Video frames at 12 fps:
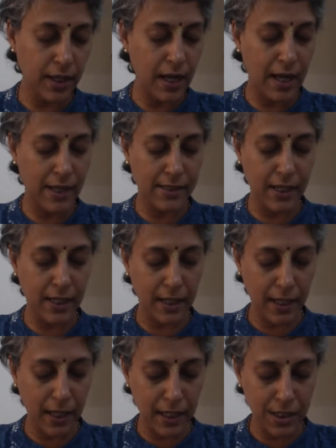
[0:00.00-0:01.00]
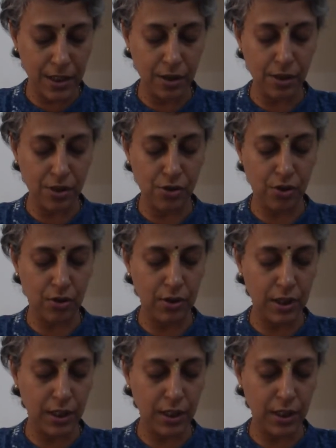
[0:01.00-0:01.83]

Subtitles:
has engaged the stronger